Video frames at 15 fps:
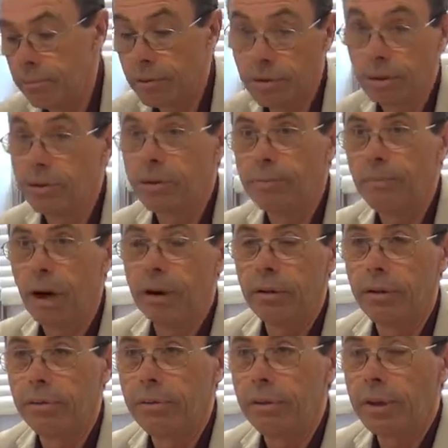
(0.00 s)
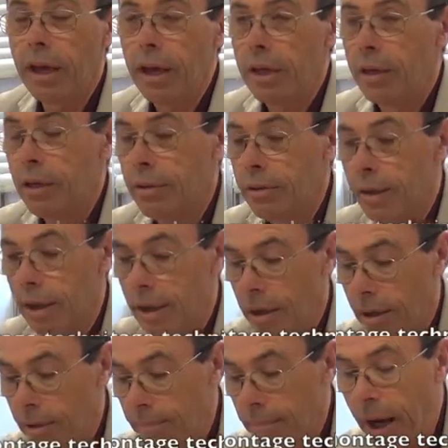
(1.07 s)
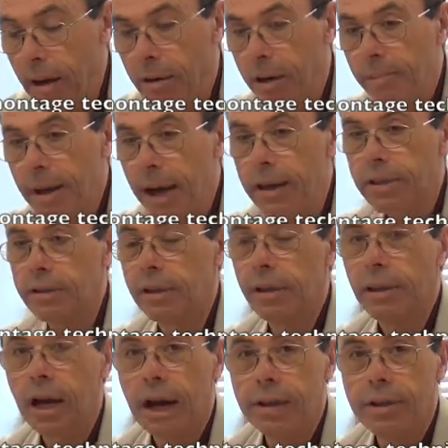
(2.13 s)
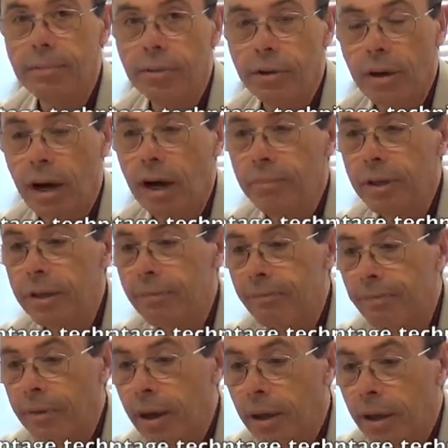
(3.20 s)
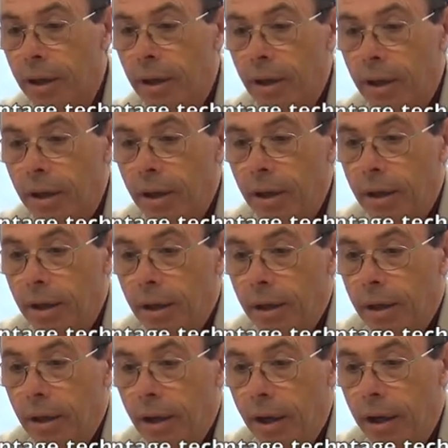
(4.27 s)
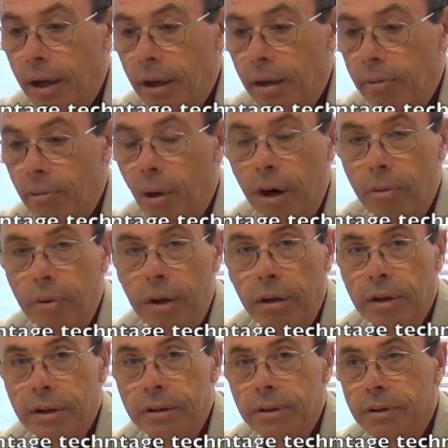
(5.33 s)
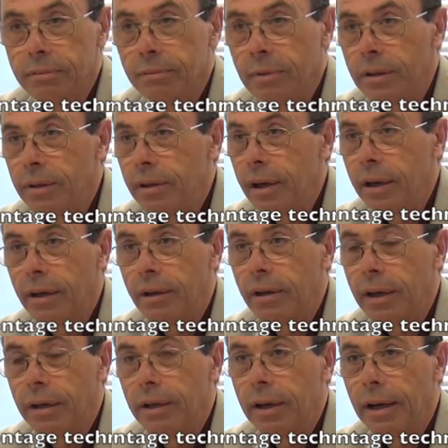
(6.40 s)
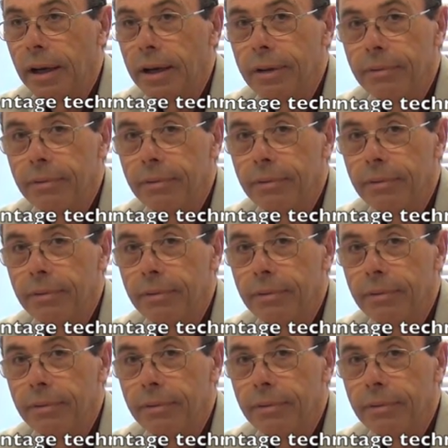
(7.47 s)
such as Martin Luther King and Malcolm X and Elijah Muhammad, Roy Wilkins in there, and